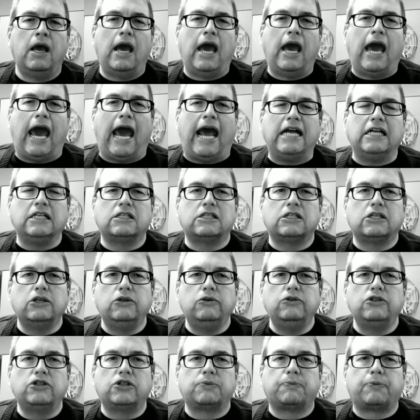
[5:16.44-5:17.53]
and it
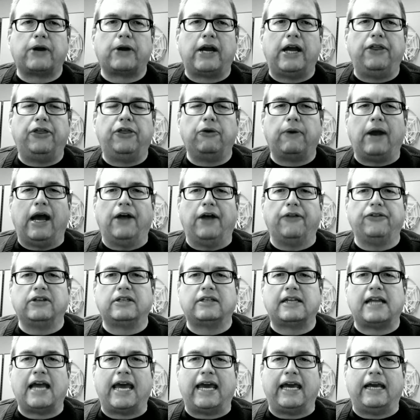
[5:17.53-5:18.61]
soon spread throughout the
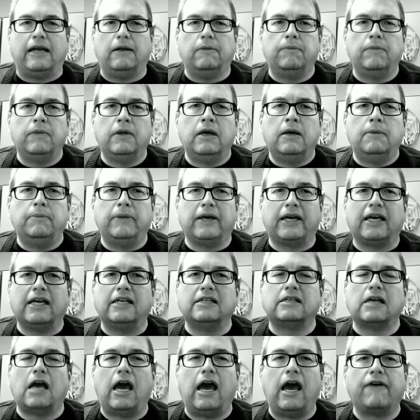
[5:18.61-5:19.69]
state
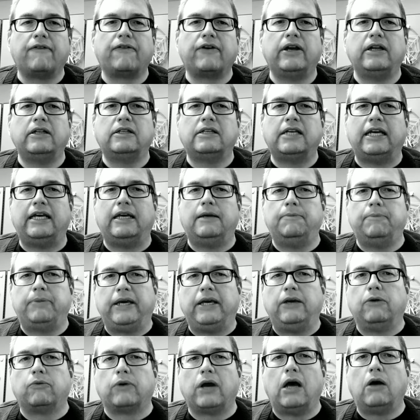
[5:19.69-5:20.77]
because every T&P
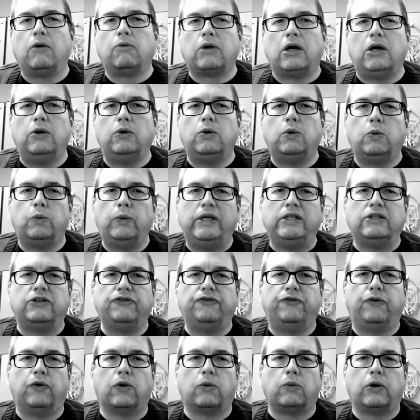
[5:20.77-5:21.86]
railroad went to
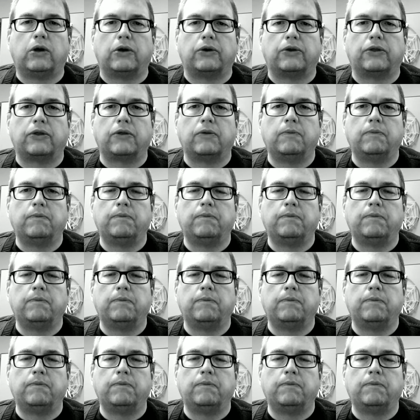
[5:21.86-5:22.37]
Fort Worth.